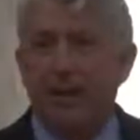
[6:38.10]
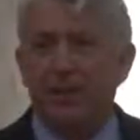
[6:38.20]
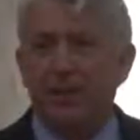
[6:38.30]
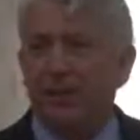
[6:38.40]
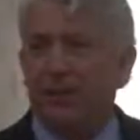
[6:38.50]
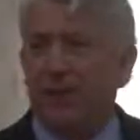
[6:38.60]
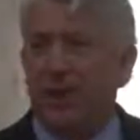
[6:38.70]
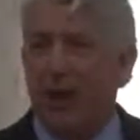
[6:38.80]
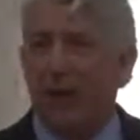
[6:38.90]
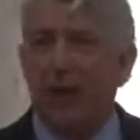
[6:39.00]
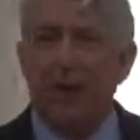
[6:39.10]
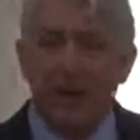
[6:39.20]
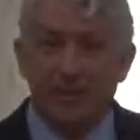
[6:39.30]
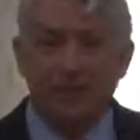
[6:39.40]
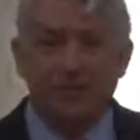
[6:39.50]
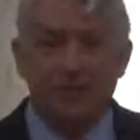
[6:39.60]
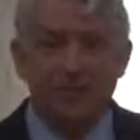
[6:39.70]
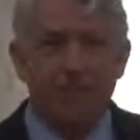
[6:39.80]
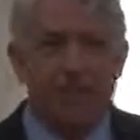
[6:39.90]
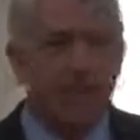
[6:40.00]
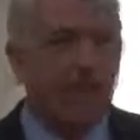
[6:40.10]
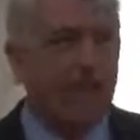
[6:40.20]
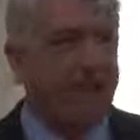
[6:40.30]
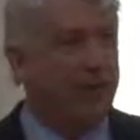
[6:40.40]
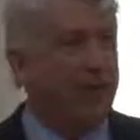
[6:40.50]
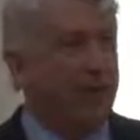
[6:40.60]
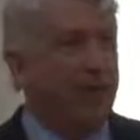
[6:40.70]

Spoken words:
which involved a prisoner. In